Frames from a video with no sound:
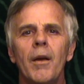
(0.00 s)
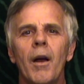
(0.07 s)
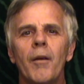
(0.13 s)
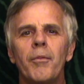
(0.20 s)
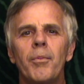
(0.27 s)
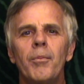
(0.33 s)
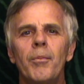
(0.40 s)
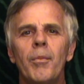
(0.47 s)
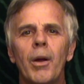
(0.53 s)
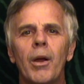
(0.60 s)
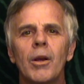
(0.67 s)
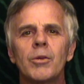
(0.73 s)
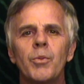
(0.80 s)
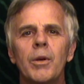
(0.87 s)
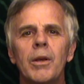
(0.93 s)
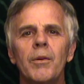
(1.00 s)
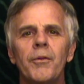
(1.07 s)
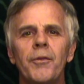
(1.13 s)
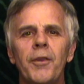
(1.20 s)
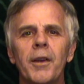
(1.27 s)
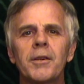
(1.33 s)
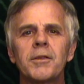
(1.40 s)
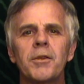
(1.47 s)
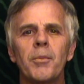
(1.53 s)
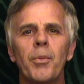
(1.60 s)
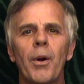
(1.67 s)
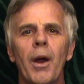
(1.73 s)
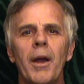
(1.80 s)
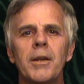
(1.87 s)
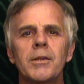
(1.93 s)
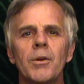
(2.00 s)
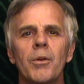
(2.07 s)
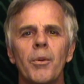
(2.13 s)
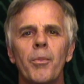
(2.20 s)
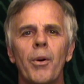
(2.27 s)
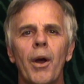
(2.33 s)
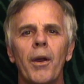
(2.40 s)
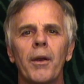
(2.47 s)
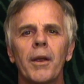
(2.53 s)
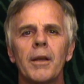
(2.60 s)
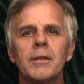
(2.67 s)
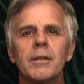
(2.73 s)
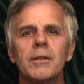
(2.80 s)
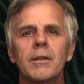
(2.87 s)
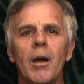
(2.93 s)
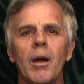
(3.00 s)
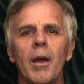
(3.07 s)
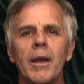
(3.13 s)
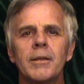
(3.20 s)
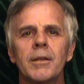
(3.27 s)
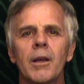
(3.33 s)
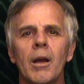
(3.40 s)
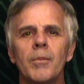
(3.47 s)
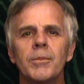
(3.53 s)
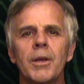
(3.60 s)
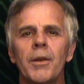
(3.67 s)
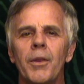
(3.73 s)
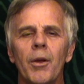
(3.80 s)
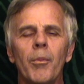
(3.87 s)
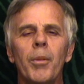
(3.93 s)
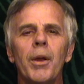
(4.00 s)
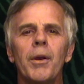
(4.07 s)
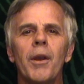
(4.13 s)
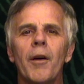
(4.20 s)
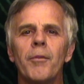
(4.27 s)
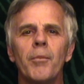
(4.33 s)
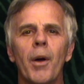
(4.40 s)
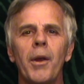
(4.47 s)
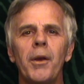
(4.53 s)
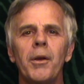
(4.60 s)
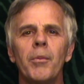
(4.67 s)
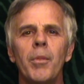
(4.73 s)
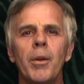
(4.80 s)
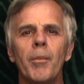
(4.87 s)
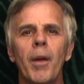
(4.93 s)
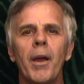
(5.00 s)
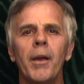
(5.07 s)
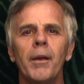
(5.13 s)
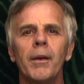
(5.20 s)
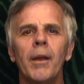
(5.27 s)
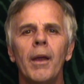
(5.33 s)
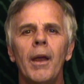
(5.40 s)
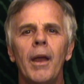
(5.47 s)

of, because we can fix the price on the product as, as it comes in. There'll be enough money to be made.